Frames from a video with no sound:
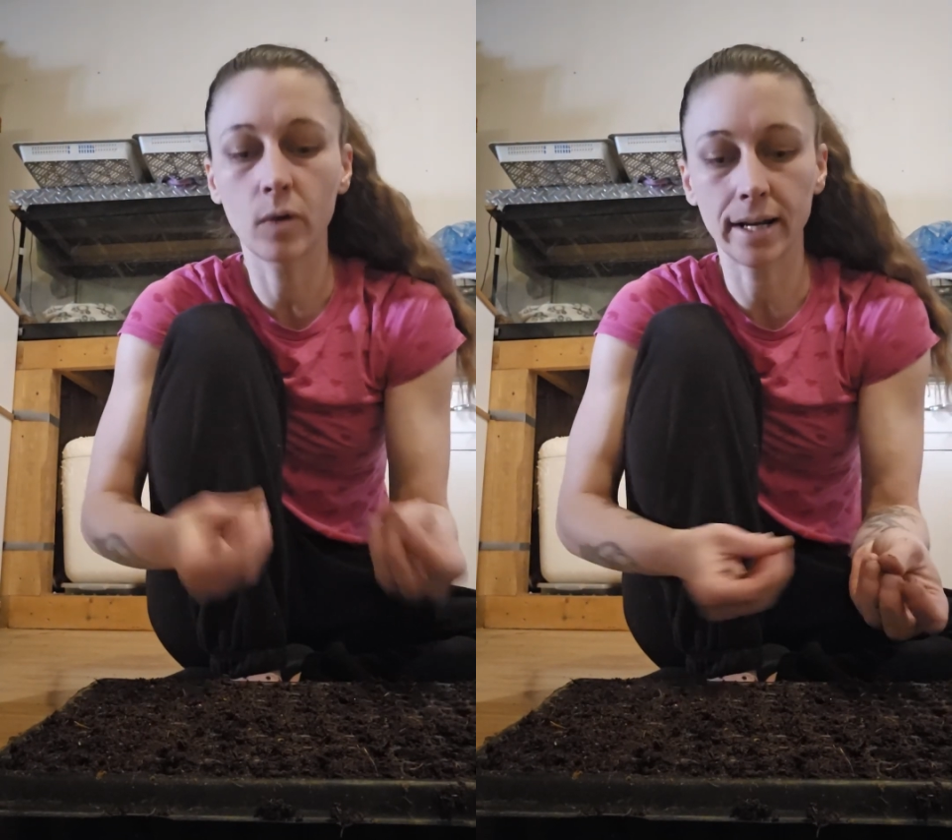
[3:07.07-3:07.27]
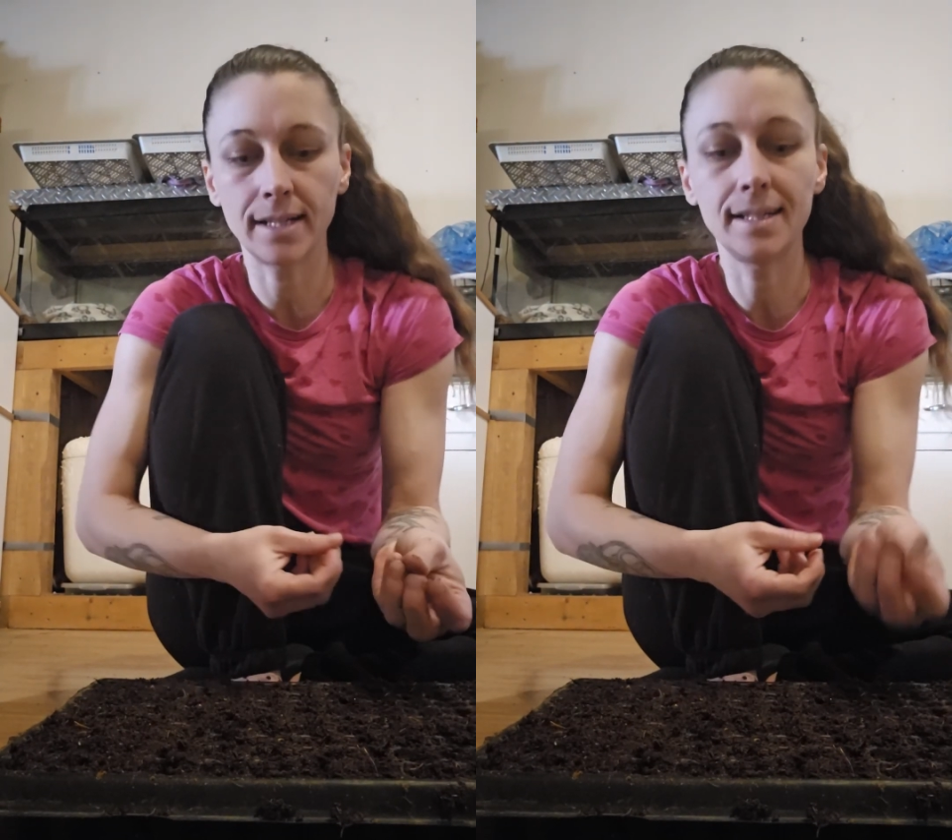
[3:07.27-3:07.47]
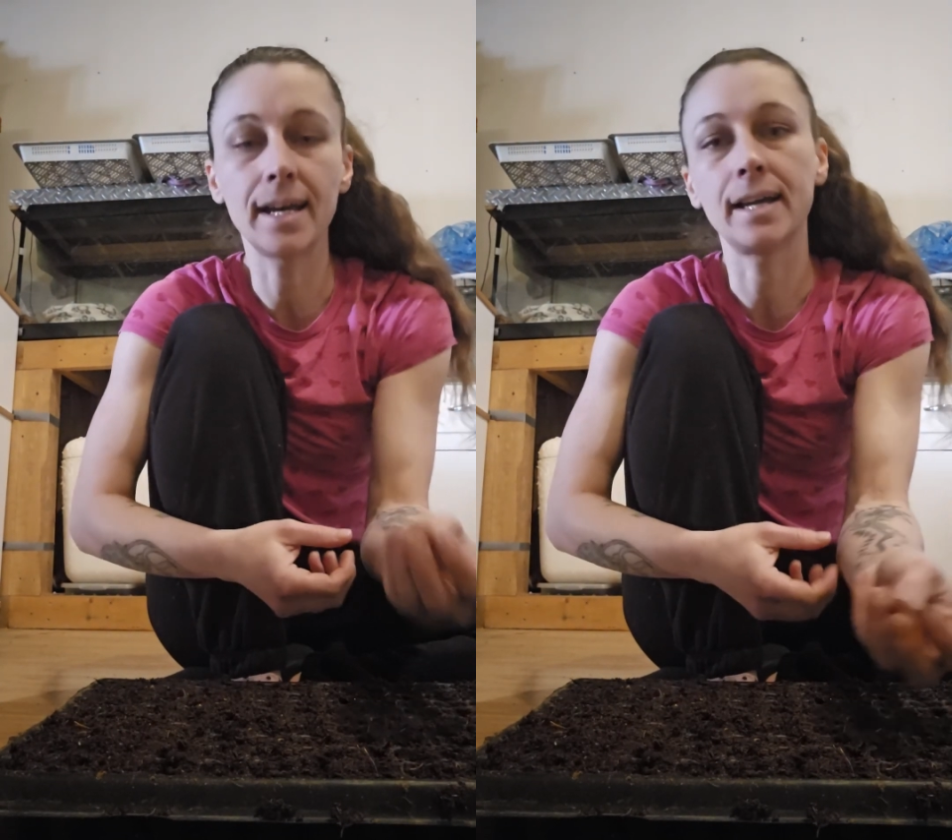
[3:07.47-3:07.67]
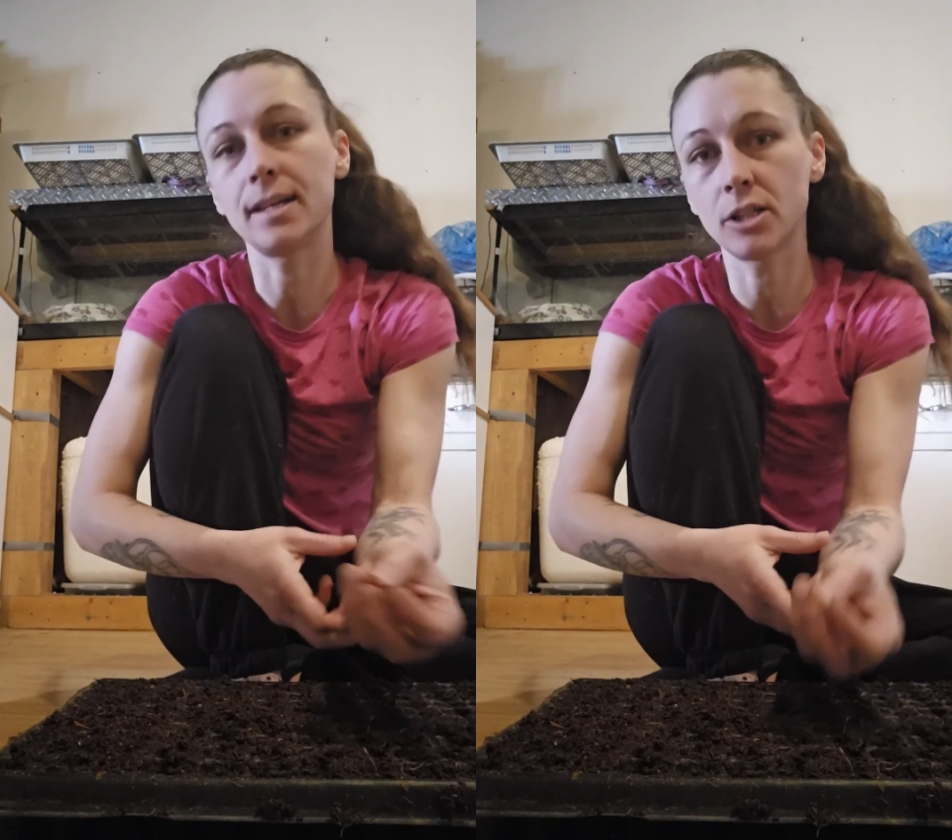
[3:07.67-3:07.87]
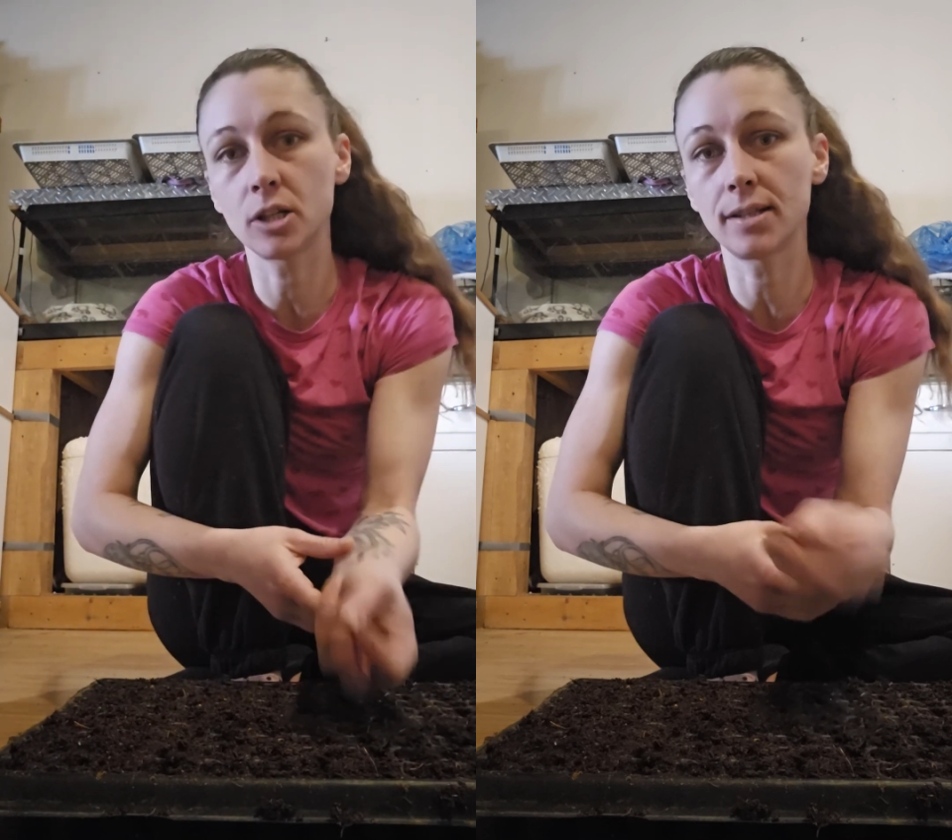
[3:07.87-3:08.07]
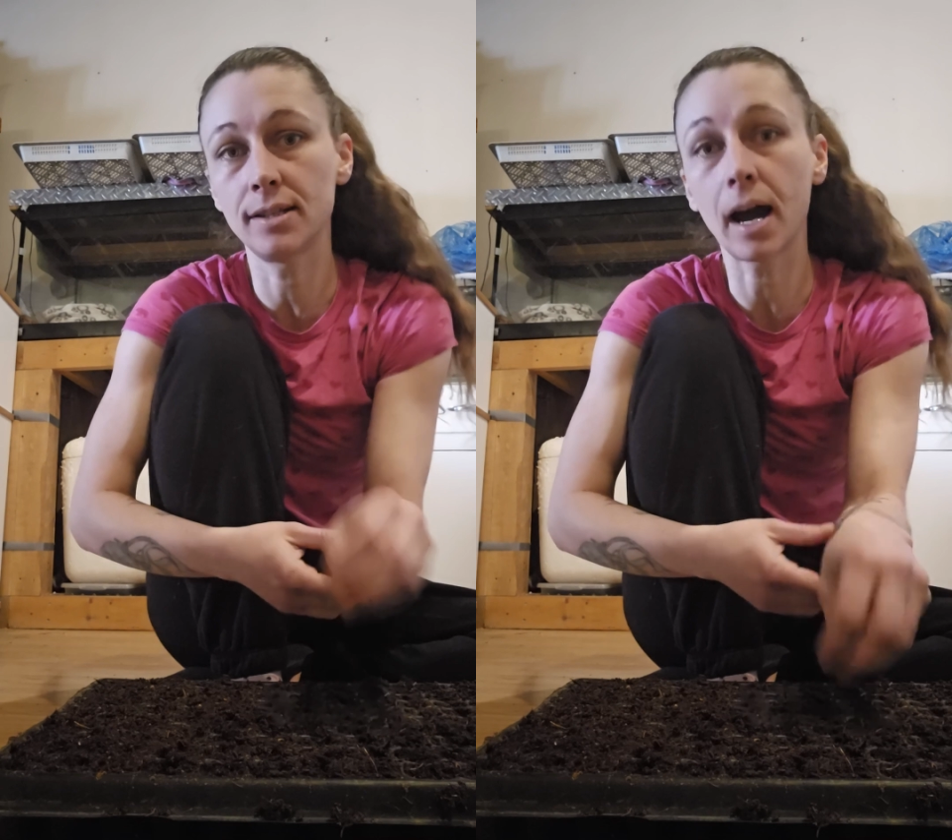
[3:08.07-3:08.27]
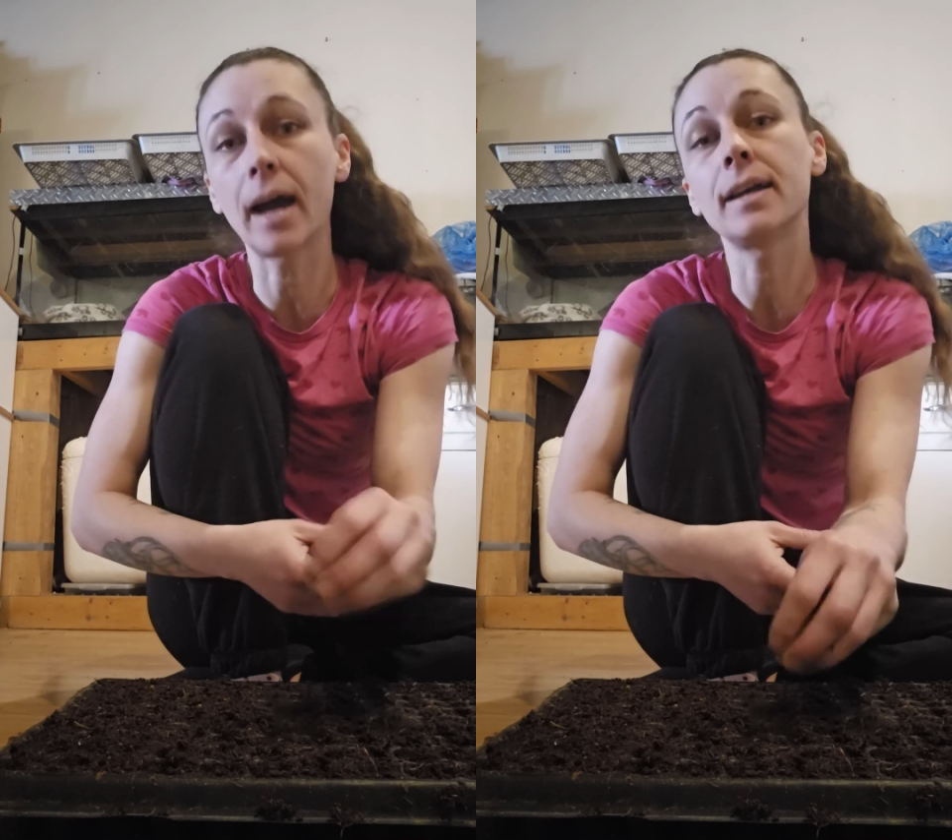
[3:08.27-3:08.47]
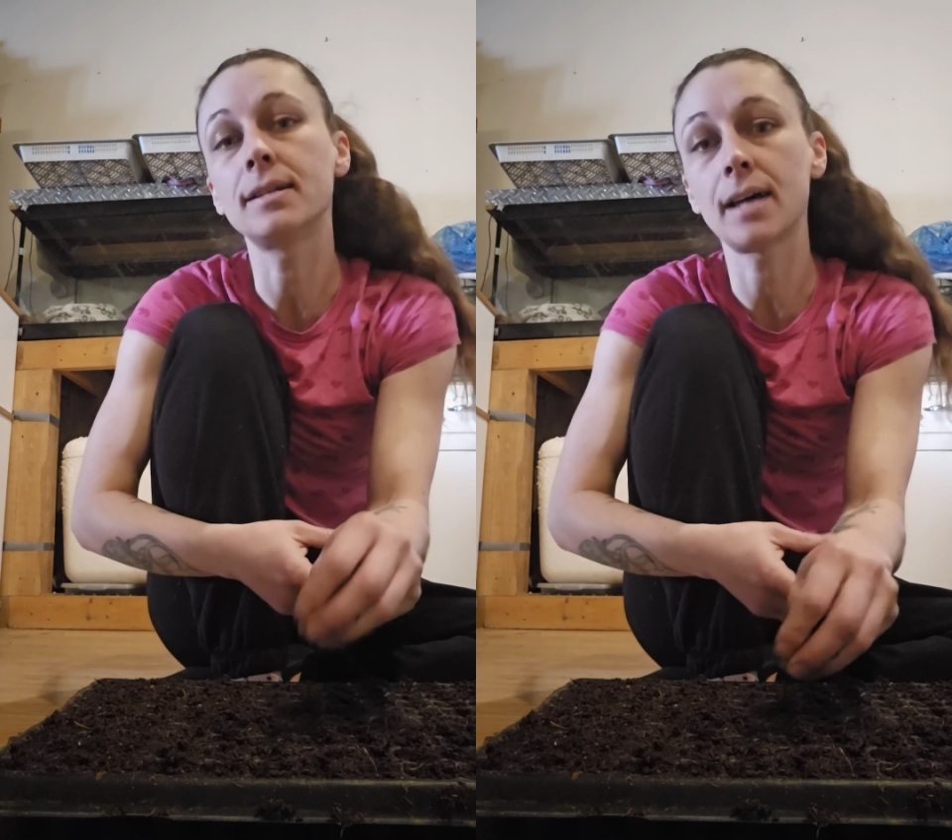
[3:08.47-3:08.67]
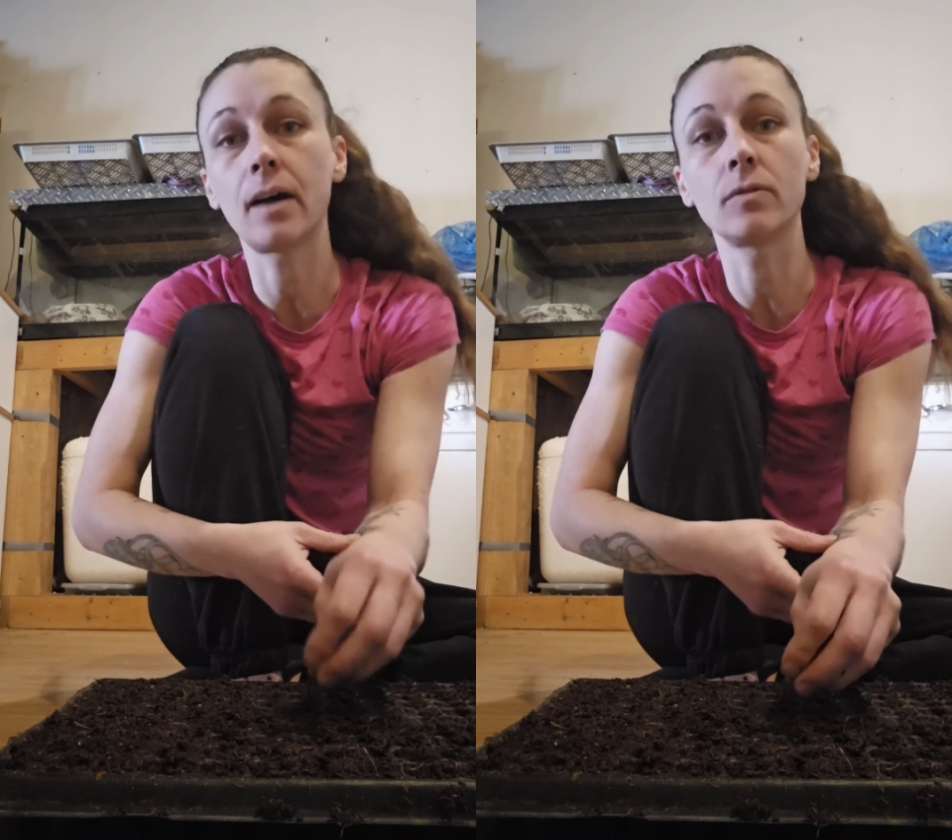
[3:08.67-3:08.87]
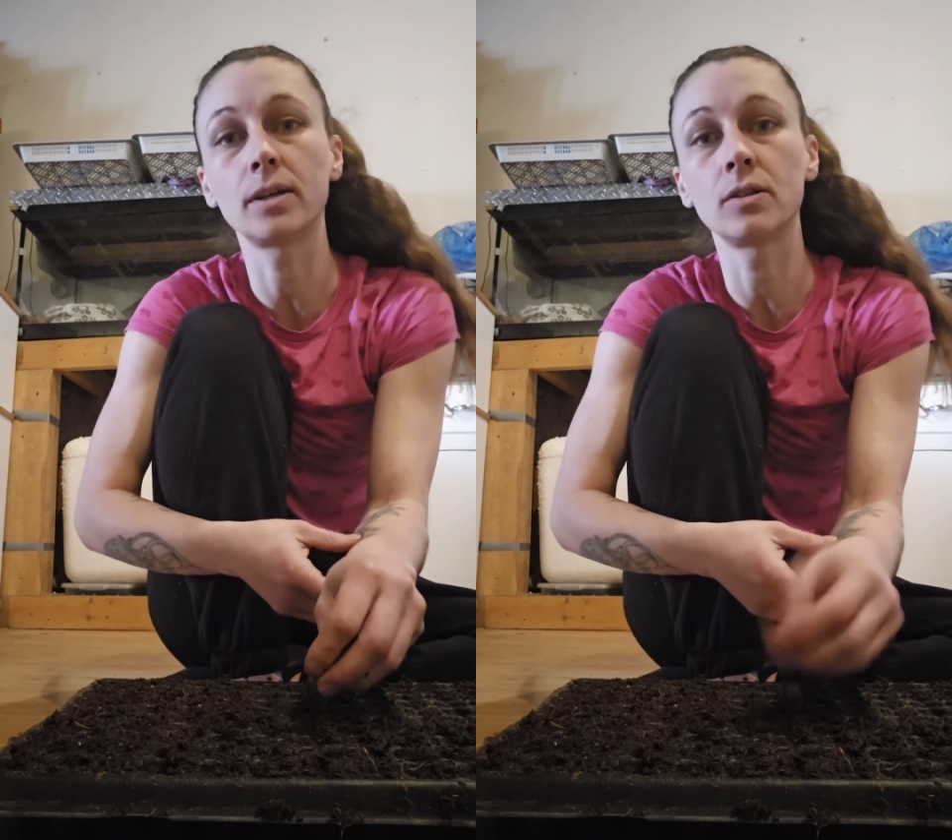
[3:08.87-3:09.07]
When it did, it just died
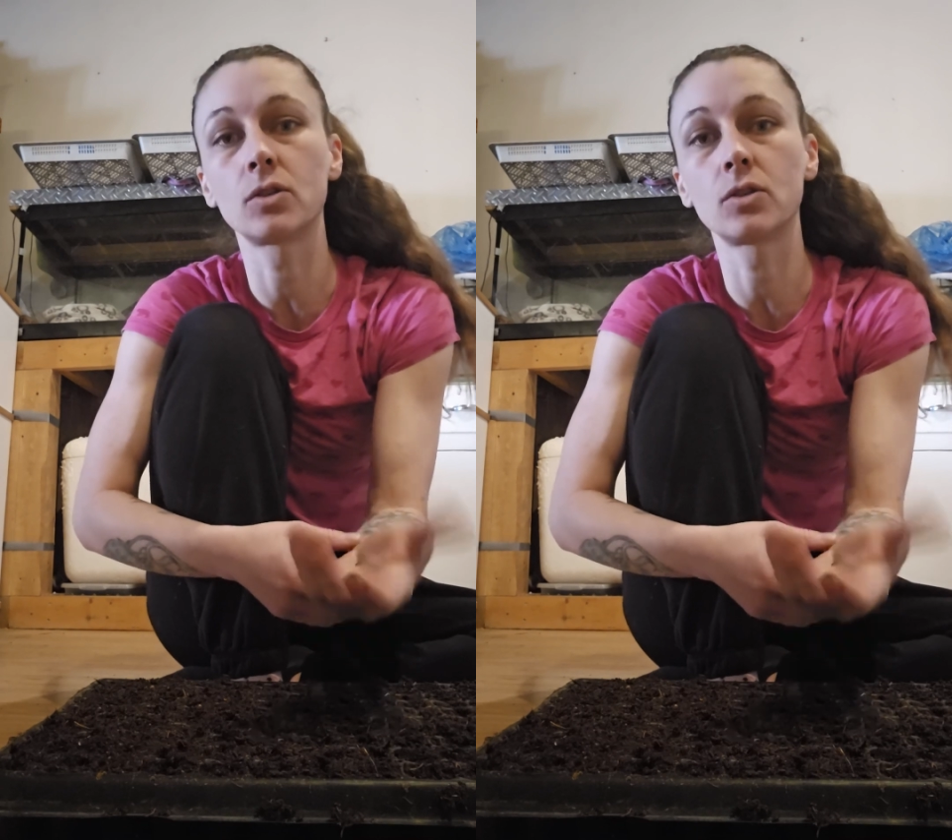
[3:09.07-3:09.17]
down in the